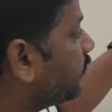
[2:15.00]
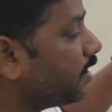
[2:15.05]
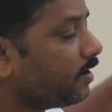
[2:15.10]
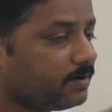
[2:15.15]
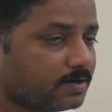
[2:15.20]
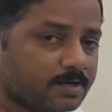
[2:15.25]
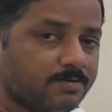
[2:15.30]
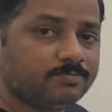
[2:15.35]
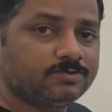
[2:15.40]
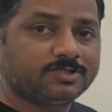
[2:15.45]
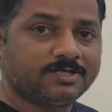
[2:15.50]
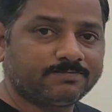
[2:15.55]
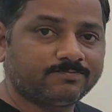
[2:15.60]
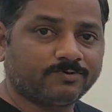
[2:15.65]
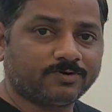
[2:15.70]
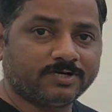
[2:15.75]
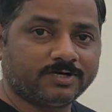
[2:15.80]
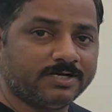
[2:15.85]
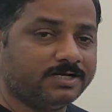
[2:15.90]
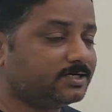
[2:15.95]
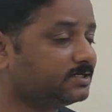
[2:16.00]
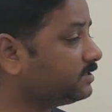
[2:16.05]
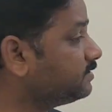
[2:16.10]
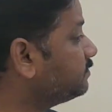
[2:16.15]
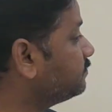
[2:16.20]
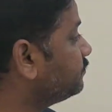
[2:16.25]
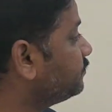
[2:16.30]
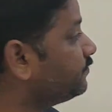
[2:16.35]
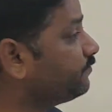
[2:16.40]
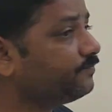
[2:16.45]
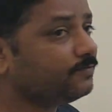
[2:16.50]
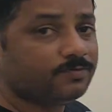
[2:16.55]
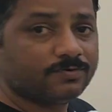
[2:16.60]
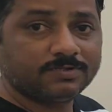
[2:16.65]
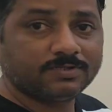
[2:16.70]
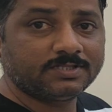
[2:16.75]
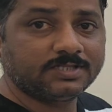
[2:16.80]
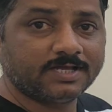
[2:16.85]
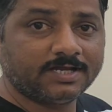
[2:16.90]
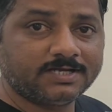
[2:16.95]
I'll come to that point later.
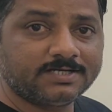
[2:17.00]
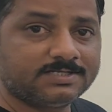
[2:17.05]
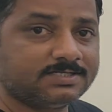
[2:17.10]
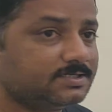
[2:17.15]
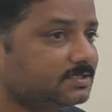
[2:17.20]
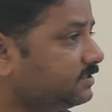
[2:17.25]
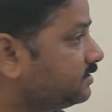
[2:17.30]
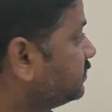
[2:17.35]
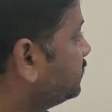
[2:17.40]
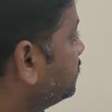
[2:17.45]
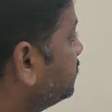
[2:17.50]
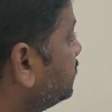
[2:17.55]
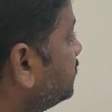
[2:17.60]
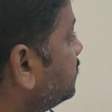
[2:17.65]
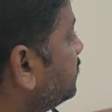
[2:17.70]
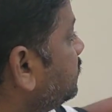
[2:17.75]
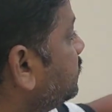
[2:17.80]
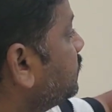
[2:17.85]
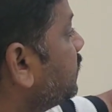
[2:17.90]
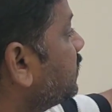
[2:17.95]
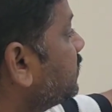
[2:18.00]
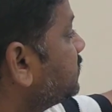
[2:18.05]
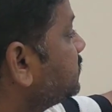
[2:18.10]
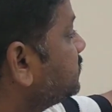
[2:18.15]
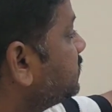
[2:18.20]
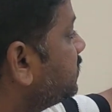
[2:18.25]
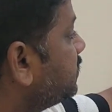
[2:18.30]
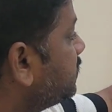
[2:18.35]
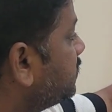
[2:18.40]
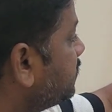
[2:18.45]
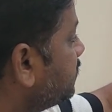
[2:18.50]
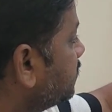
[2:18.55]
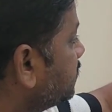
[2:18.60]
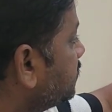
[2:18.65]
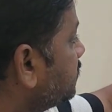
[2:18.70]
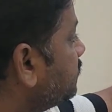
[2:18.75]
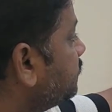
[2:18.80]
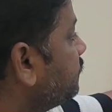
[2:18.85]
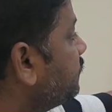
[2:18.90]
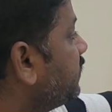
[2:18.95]
Before that, you understand
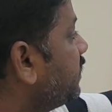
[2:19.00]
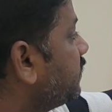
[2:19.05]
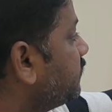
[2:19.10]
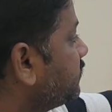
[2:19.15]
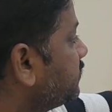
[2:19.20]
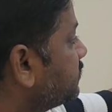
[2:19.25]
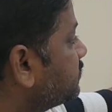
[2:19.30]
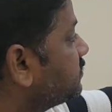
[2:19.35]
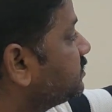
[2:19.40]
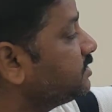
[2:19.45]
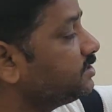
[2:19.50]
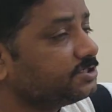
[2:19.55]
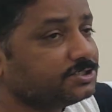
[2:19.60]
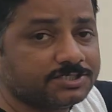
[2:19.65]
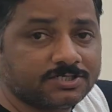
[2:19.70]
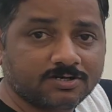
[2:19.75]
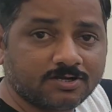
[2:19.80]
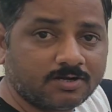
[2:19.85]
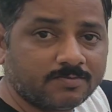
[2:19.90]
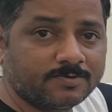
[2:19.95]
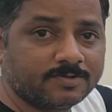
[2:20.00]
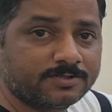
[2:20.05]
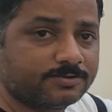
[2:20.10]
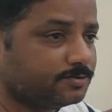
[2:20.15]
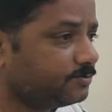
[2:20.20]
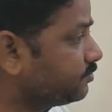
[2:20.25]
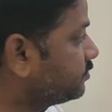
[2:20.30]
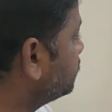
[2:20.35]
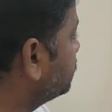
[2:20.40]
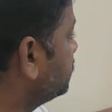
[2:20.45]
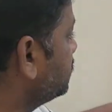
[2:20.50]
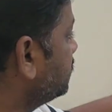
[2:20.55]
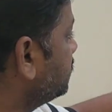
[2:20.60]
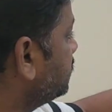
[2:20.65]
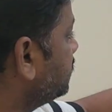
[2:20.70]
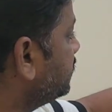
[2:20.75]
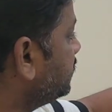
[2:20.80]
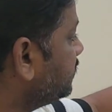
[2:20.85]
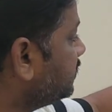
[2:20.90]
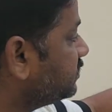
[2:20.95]
here we have destination, comma, source
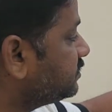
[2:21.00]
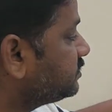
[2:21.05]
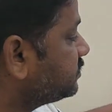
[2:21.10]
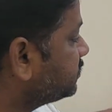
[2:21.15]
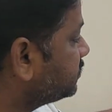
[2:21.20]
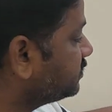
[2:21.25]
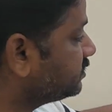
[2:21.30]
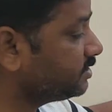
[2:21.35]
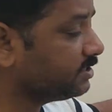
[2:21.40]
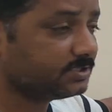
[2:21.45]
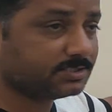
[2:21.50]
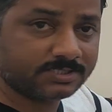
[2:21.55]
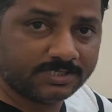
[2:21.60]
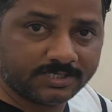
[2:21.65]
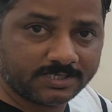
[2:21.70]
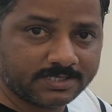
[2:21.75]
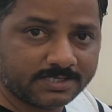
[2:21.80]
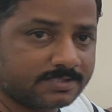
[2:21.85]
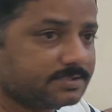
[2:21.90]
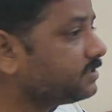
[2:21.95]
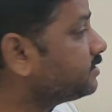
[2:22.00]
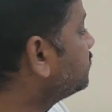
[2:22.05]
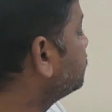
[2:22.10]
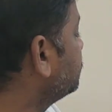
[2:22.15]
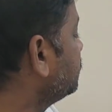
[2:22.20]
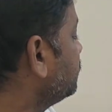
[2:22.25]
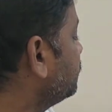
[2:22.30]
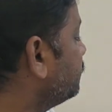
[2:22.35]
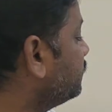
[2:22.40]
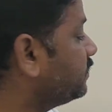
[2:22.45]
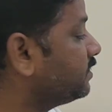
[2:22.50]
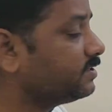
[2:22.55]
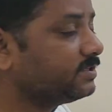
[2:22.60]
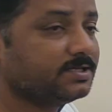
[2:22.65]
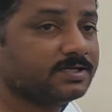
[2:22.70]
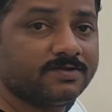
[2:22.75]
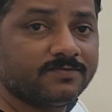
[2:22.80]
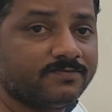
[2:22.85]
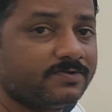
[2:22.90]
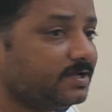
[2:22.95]
in each these three cases, whereas
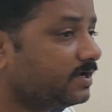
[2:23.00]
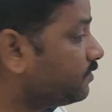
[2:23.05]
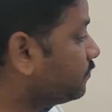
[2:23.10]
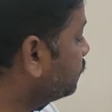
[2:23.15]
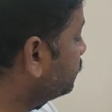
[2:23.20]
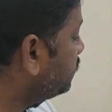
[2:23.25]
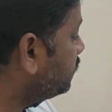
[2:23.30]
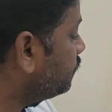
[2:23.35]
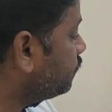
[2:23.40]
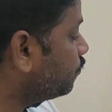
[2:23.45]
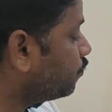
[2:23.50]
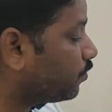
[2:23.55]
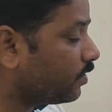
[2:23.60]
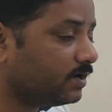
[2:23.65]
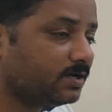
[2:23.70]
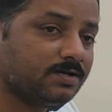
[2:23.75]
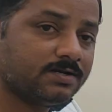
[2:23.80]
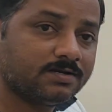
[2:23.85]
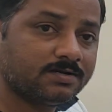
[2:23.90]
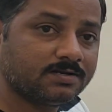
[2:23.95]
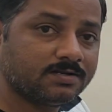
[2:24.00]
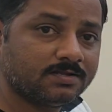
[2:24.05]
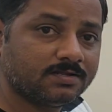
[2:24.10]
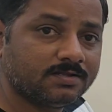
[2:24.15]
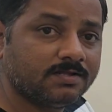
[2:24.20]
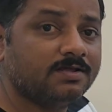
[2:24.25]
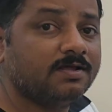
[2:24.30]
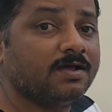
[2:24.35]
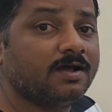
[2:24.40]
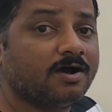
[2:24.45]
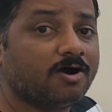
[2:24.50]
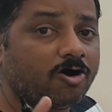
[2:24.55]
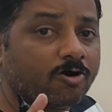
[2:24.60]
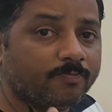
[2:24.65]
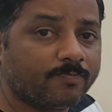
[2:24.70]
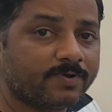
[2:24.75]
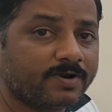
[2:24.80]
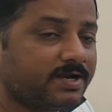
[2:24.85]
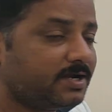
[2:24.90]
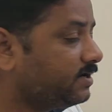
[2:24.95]
here we have only one
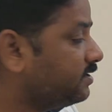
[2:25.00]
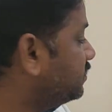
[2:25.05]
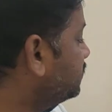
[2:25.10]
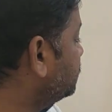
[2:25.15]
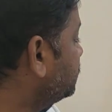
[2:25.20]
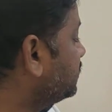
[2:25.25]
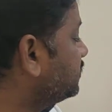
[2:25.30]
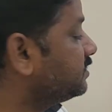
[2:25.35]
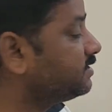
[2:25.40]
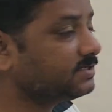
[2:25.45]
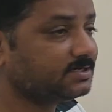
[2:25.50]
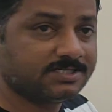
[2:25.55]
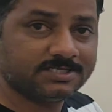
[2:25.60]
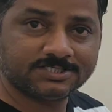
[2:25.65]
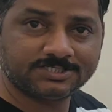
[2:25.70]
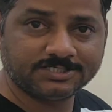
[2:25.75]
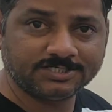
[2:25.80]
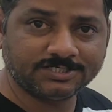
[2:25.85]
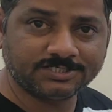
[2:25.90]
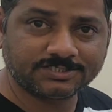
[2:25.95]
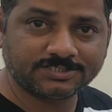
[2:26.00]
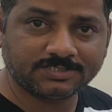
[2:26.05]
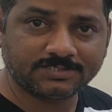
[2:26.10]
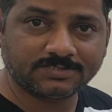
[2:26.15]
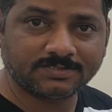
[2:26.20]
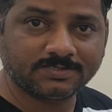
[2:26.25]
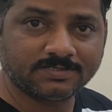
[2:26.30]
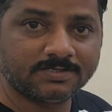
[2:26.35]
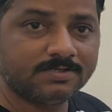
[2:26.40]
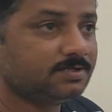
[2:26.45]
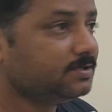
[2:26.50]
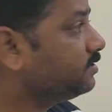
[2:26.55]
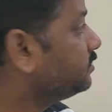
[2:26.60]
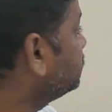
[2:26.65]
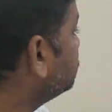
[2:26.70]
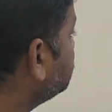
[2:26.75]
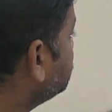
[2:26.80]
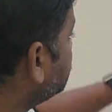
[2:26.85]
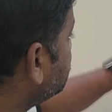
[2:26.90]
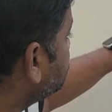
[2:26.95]
operand, that is destination.
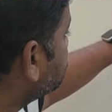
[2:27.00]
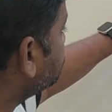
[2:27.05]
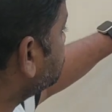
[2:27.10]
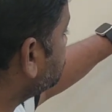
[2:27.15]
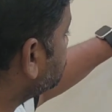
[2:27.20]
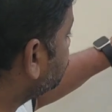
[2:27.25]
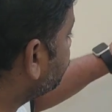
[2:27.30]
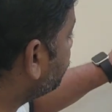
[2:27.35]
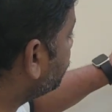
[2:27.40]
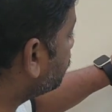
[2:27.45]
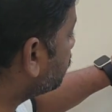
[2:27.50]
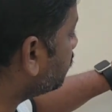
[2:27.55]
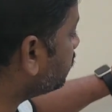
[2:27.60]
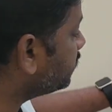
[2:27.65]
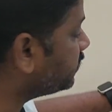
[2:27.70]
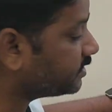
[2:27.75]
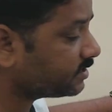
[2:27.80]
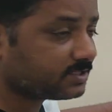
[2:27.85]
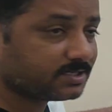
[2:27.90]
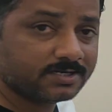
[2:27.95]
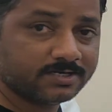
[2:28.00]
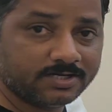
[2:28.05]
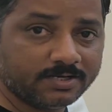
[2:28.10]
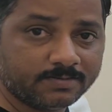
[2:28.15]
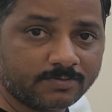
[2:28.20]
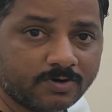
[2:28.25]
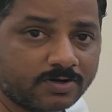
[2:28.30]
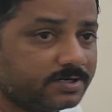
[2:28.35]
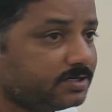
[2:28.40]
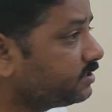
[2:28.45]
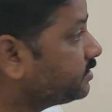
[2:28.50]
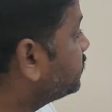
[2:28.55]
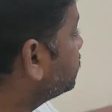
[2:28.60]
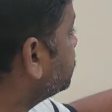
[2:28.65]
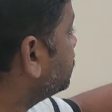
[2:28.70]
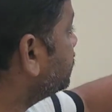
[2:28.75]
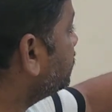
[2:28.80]
These things we call it as an mnemonics.